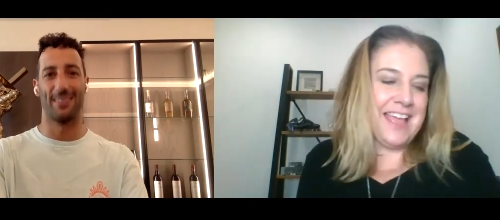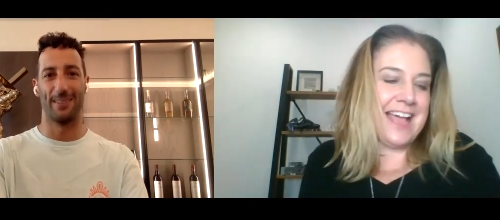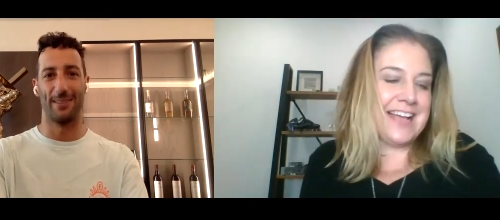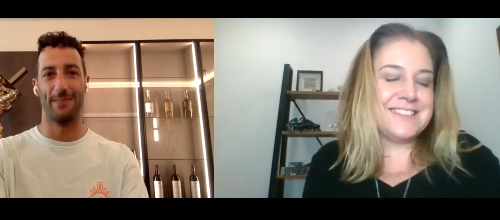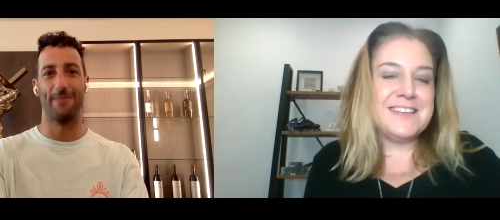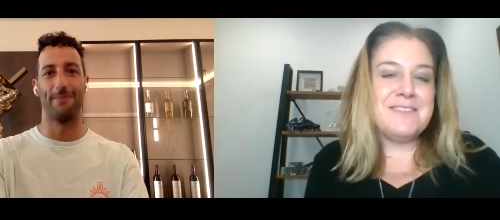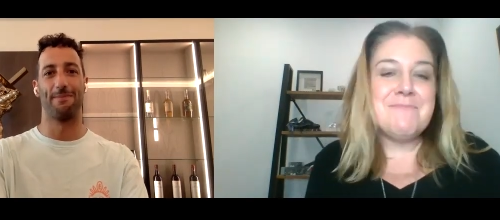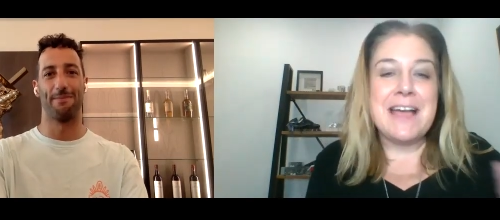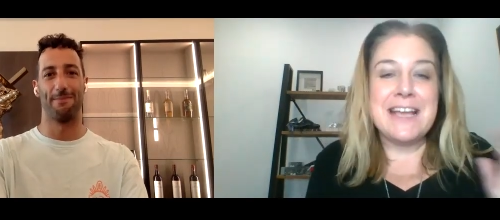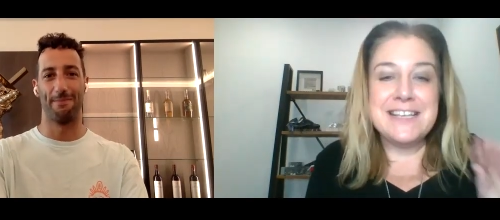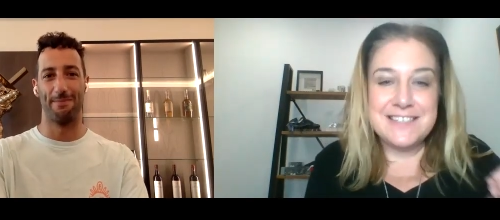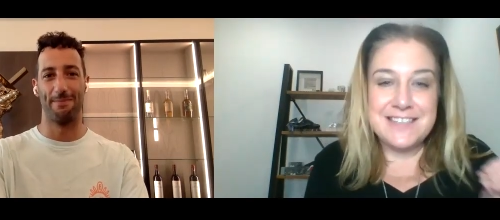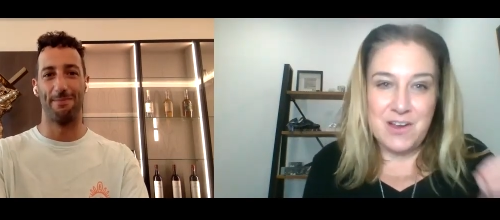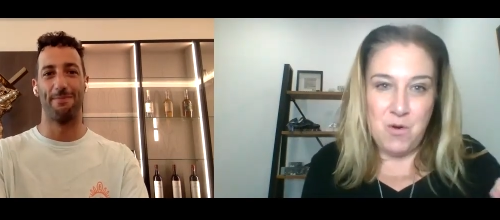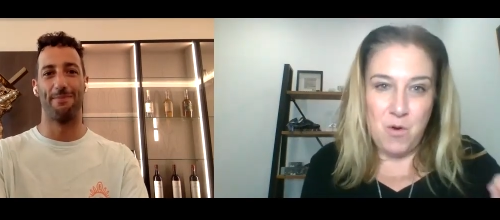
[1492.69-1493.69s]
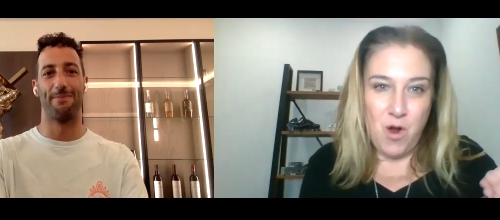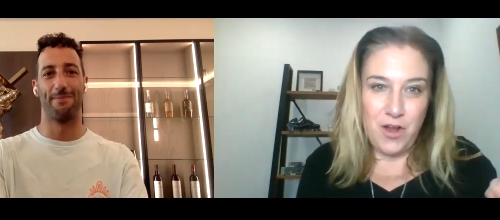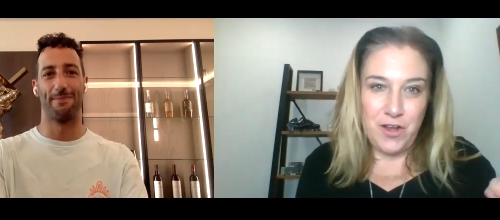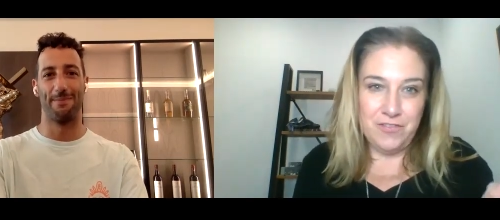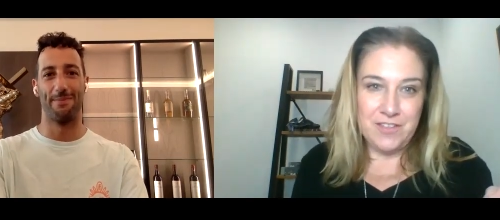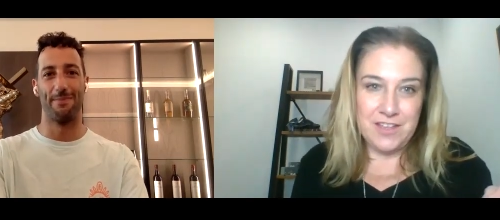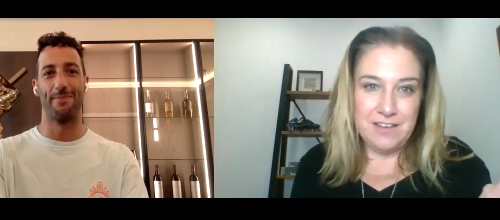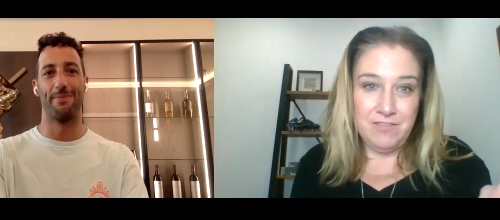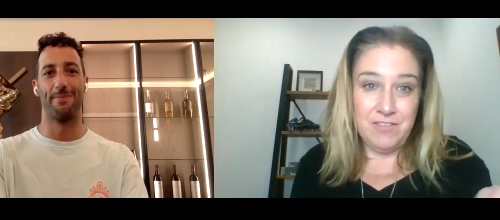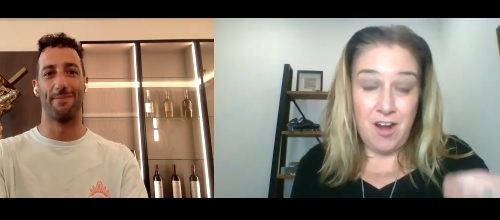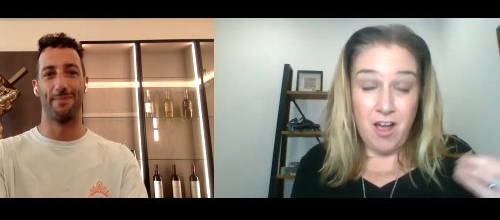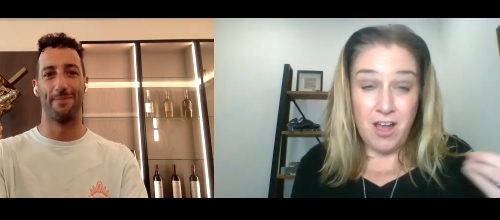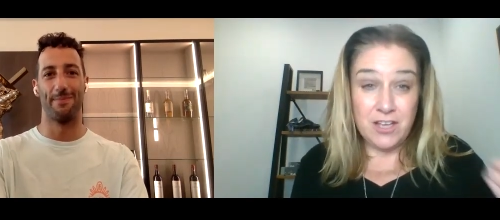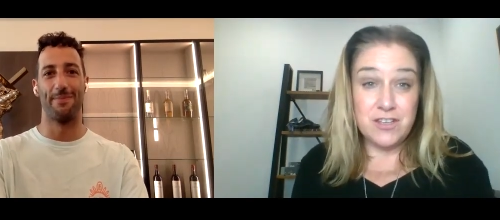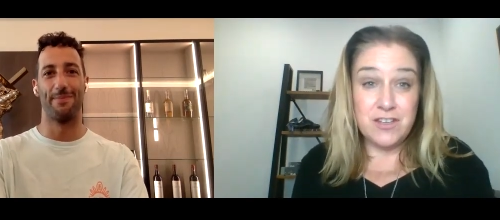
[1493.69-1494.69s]
Speaker 1: has an amazing quote that, that
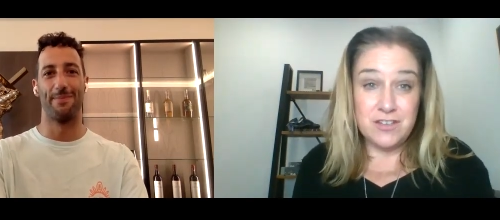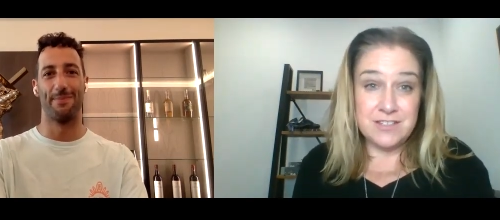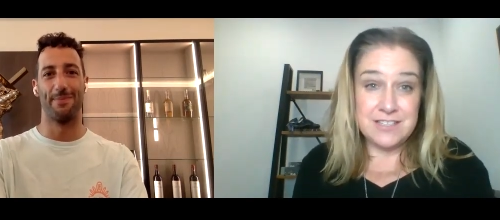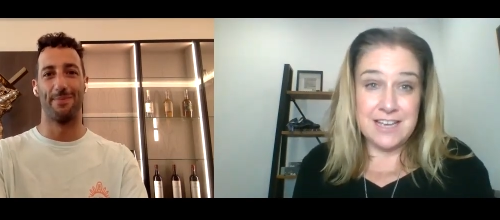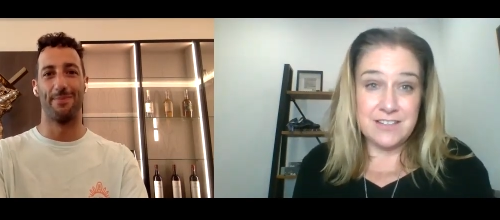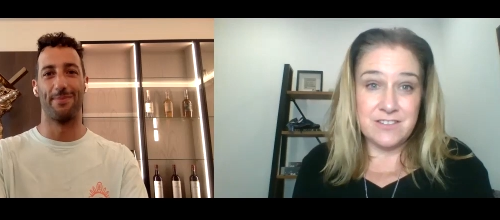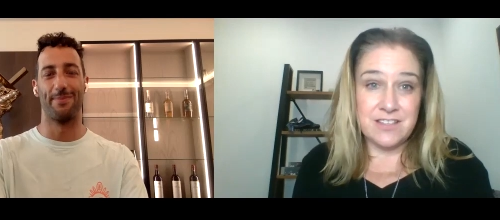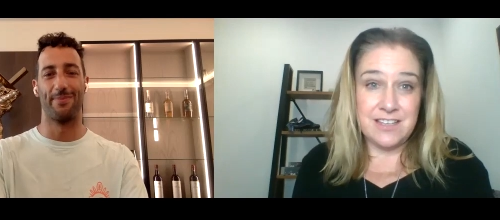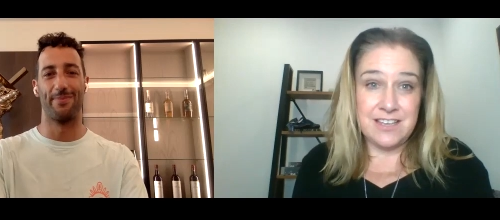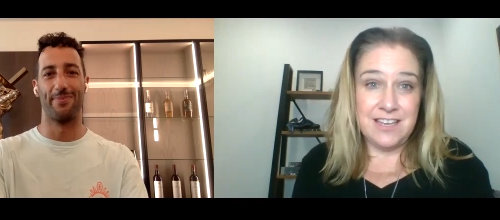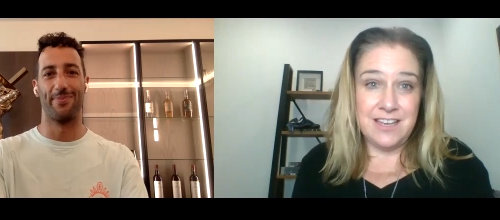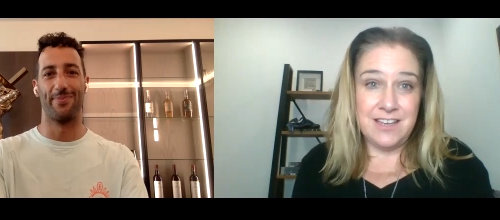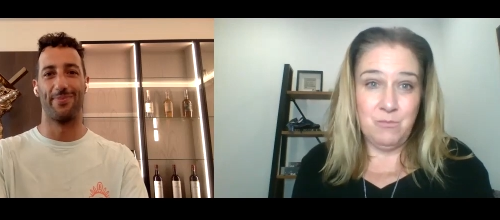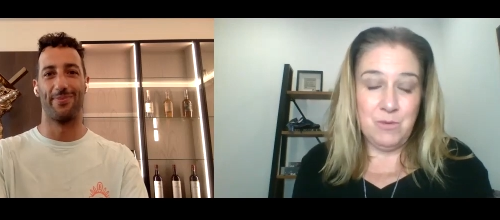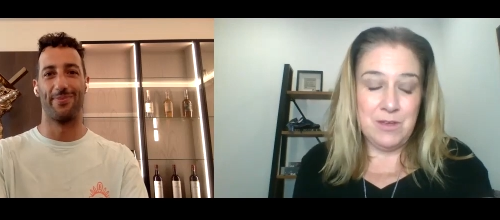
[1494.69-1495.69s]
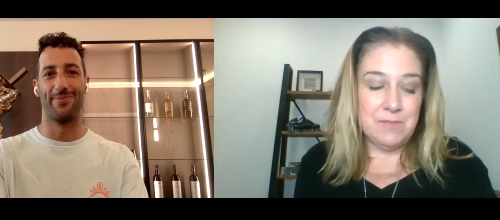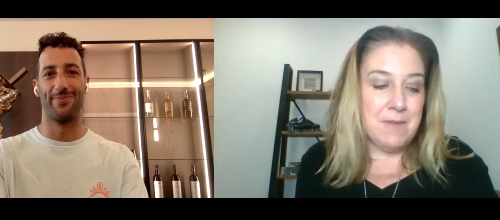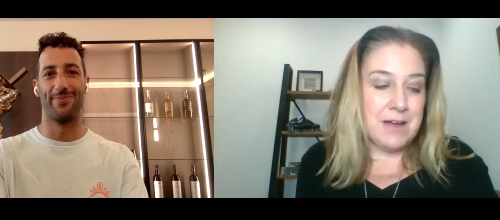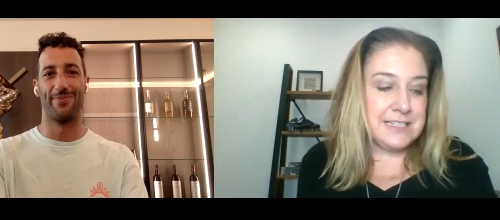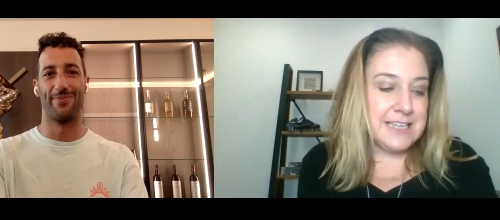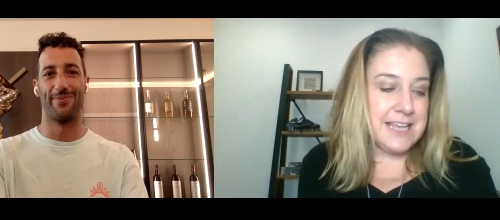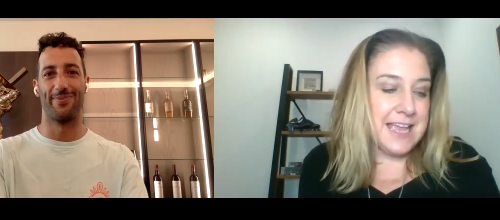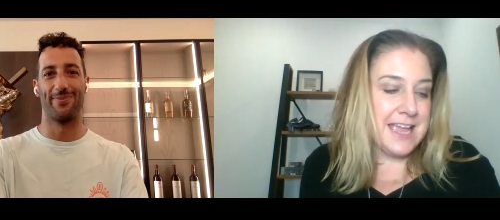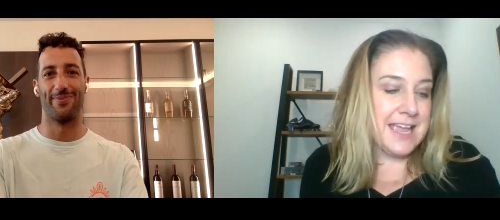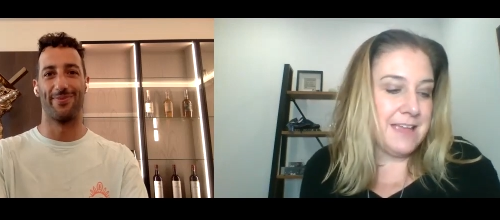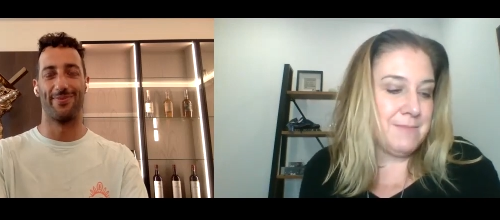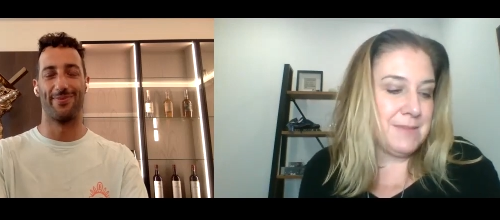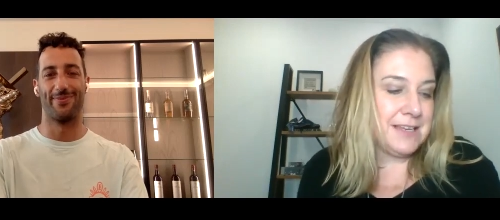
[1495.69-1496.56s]
I use actually with my team,